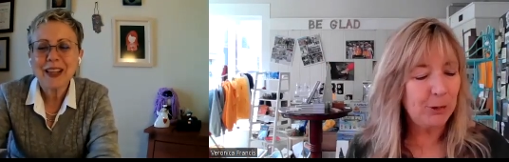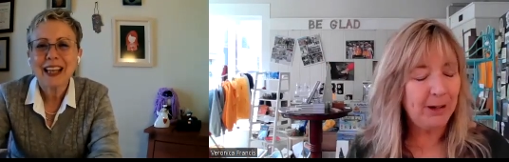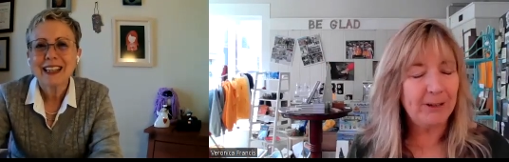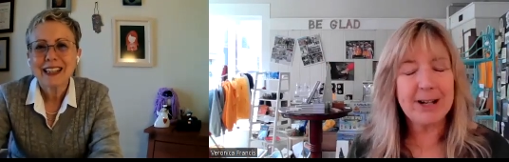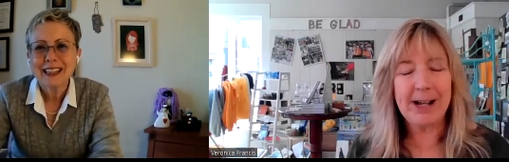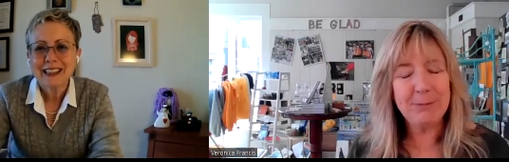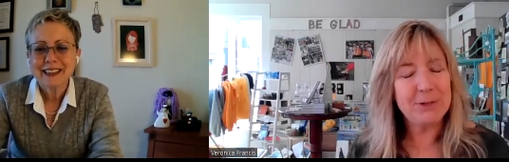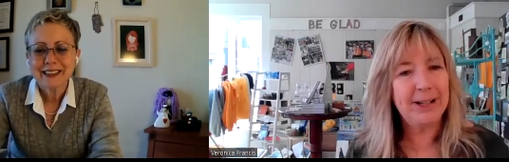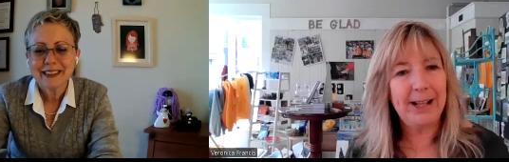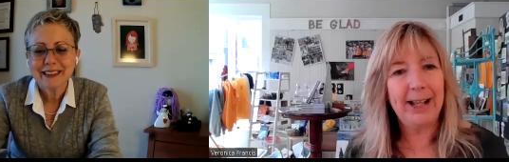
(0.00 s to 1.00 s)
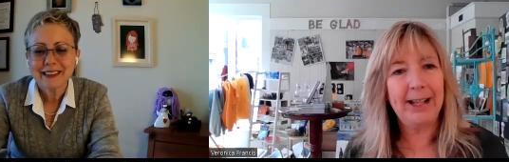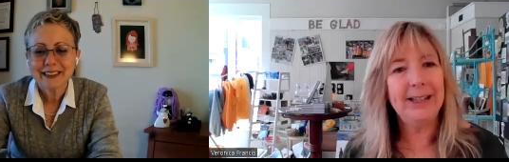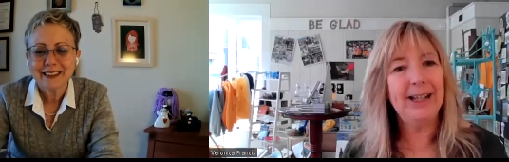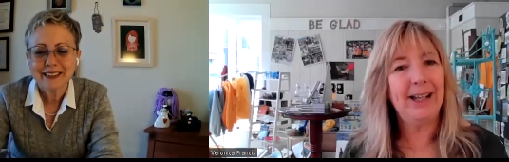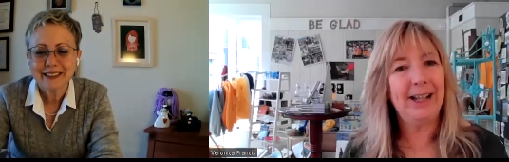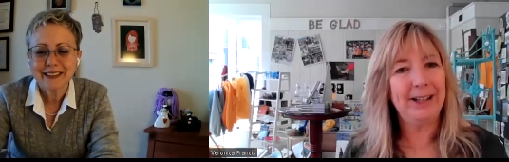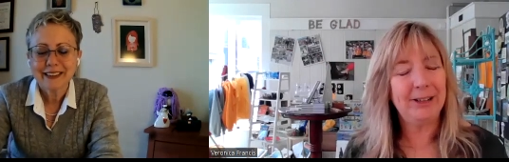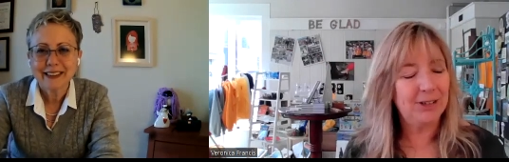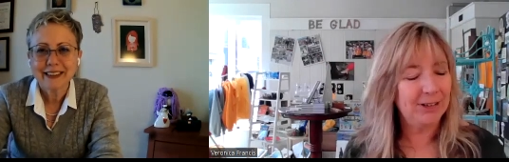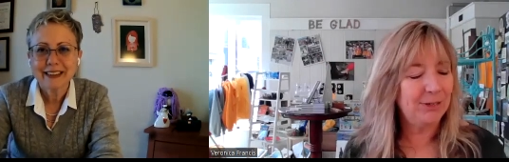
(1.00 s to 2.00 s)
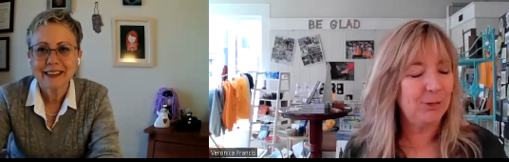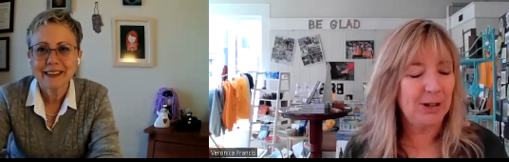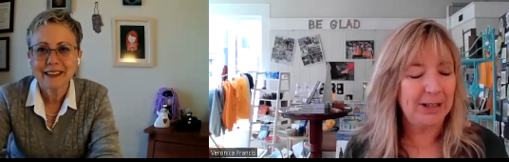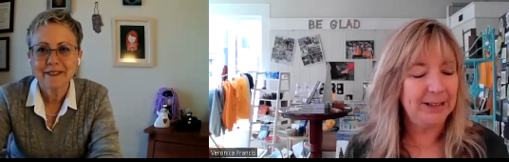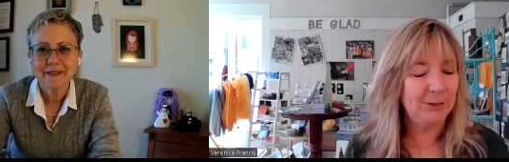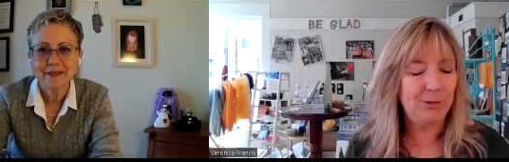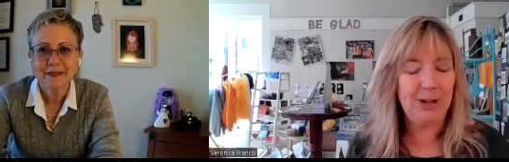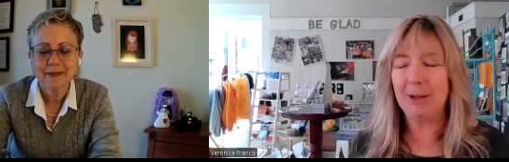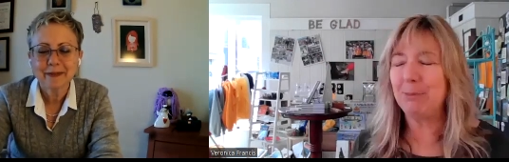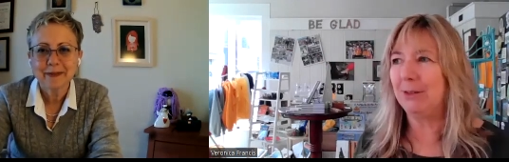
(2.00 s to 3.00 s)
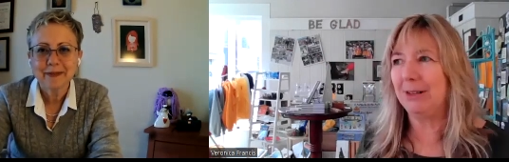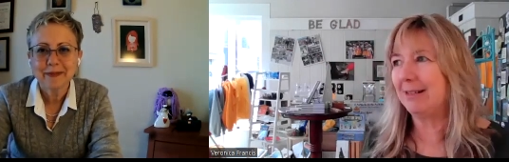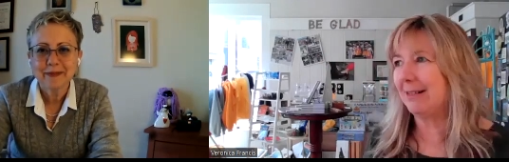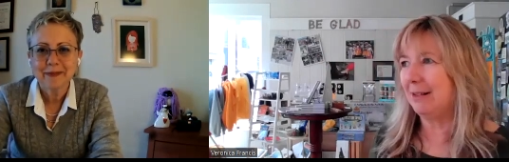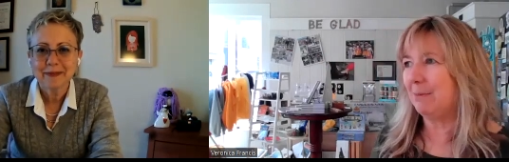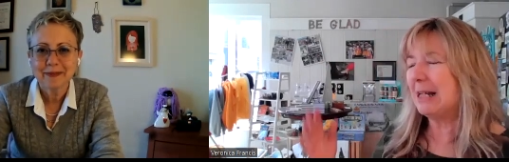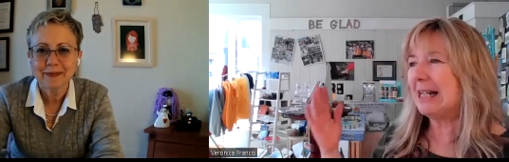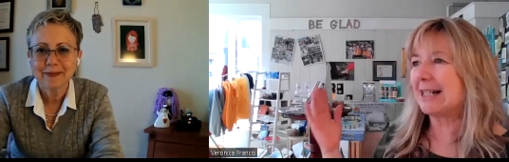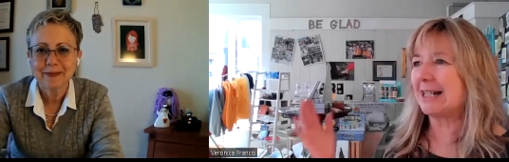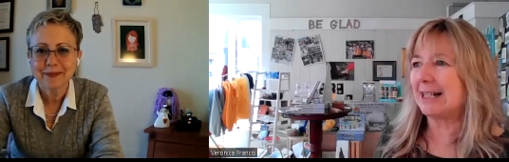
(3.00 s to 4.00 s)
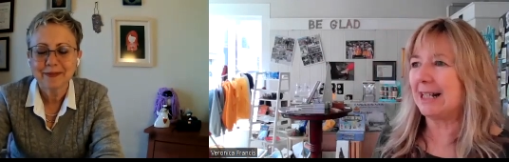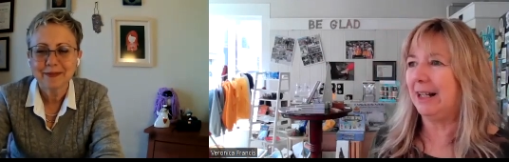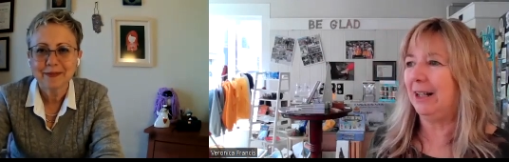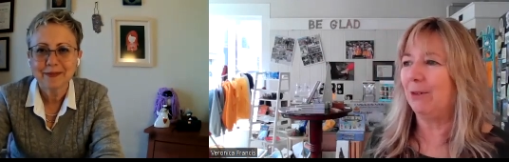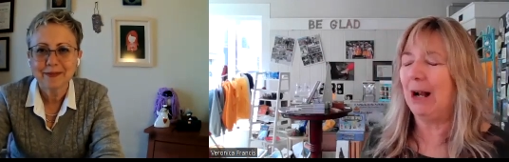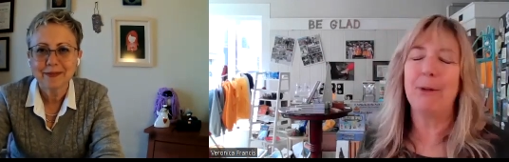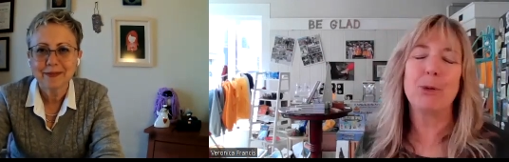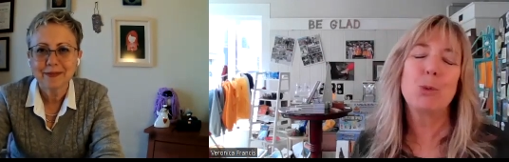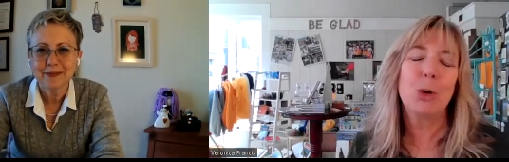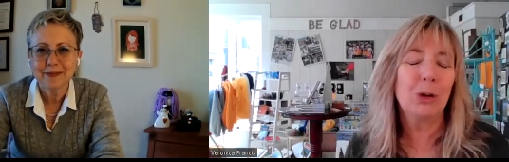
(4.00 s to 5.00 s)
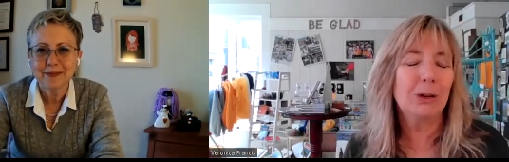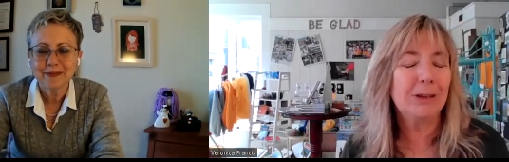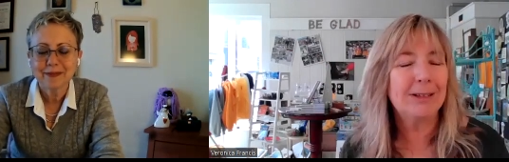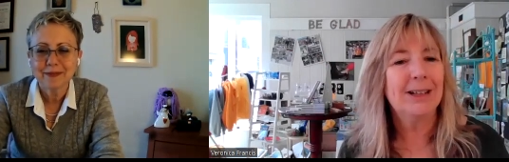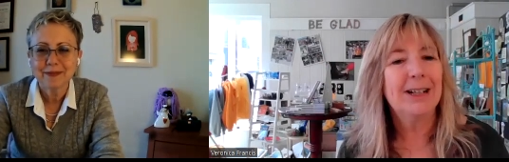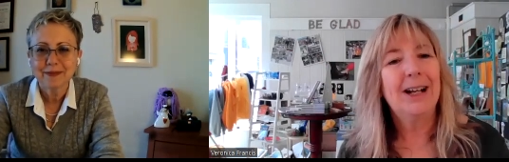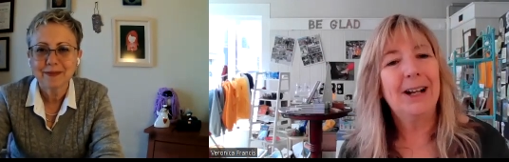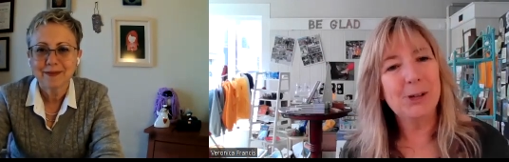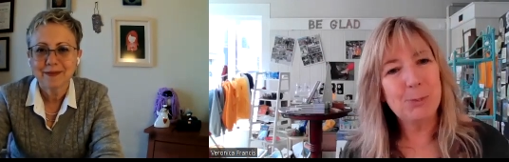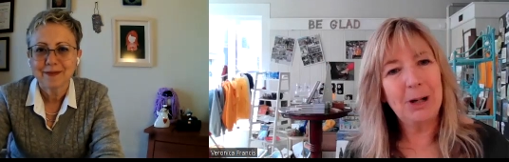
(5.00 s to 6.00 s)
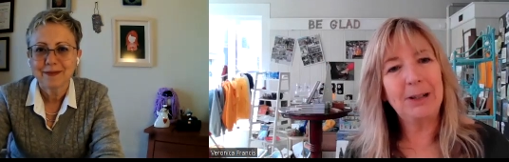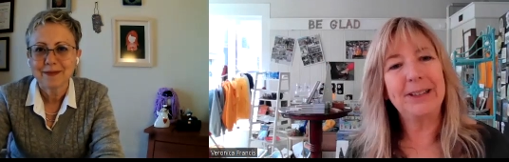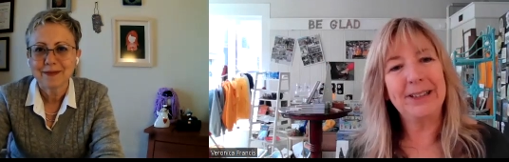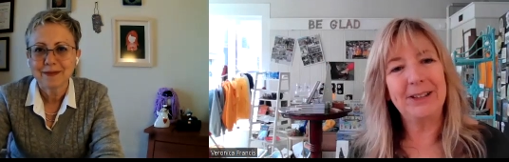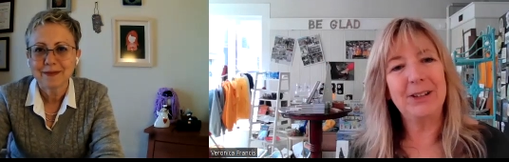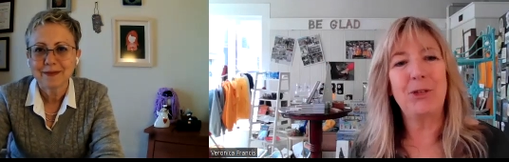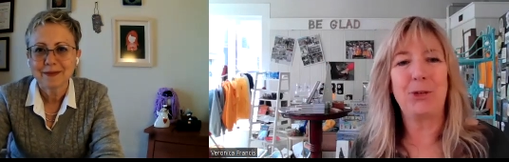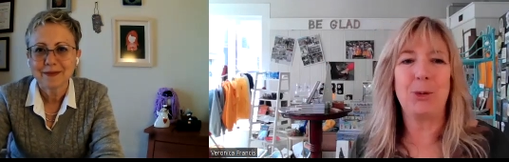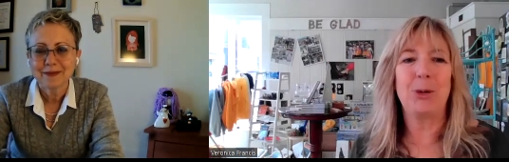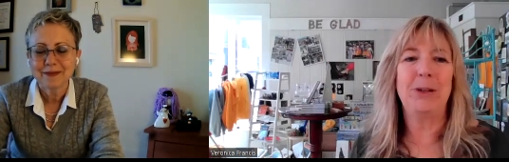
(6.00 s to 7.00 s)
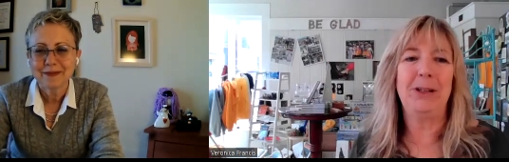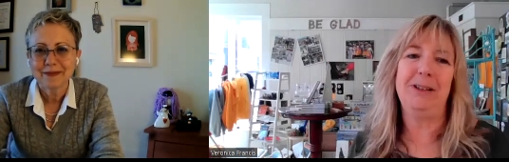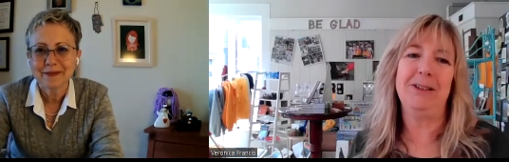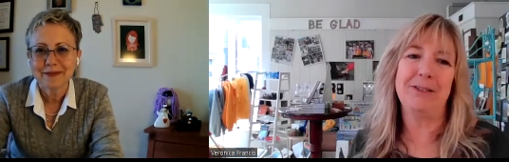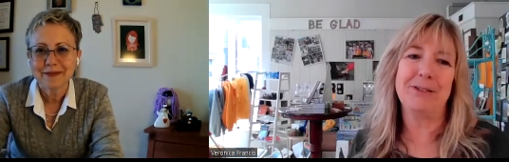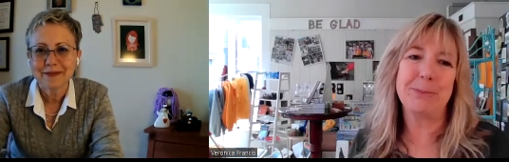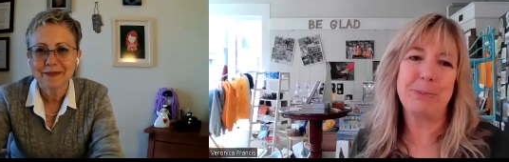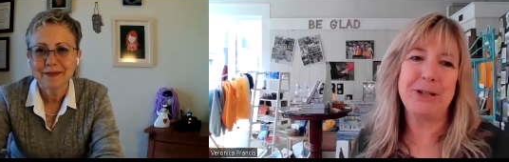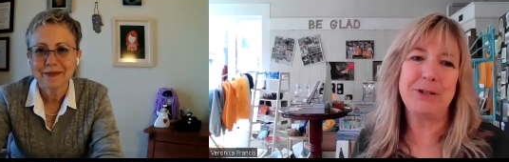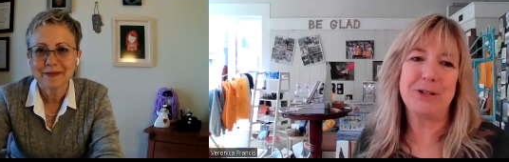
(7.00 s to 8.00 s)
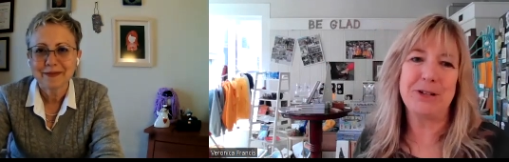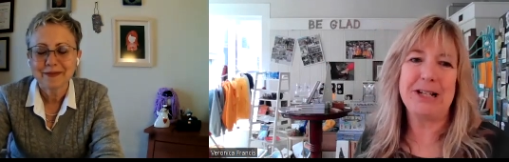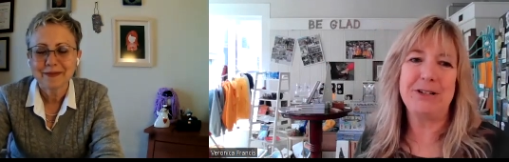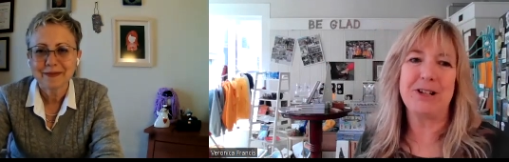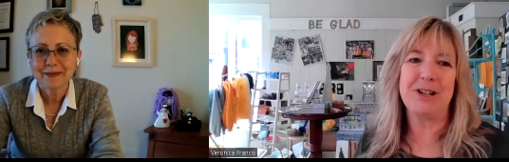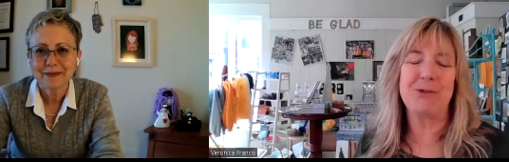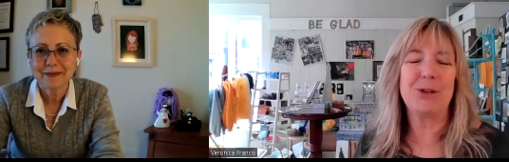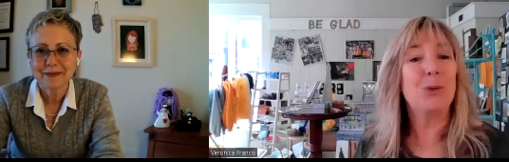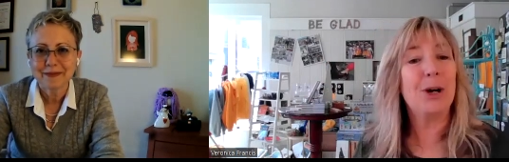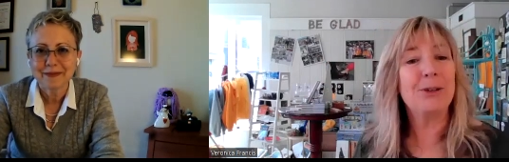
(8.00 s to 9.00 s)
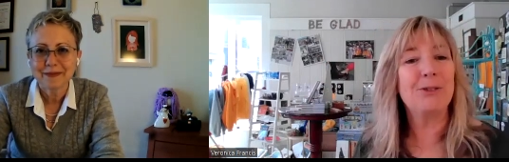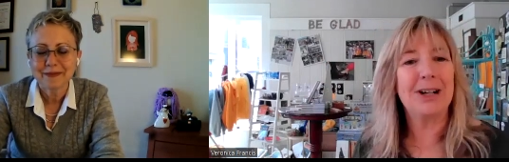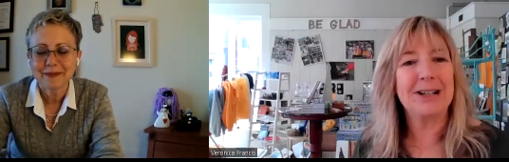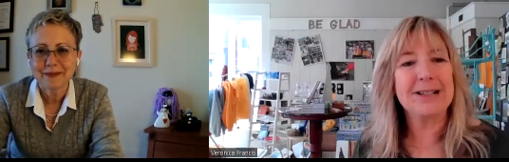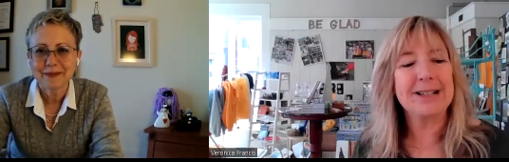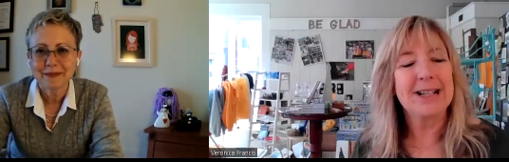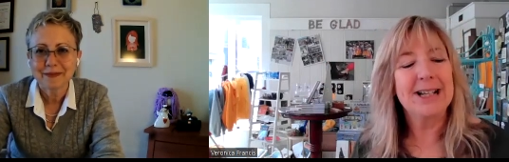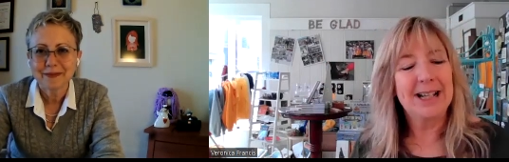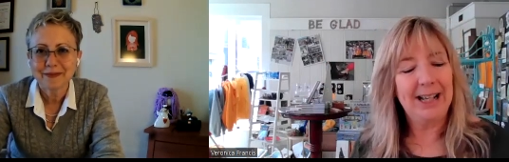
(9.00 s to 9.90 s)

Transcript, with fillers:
Speaker 1: enjoyed our time today and just find it fabulous and amazing that around the world, uh, the Pollyanna story does speak to each and every one of us.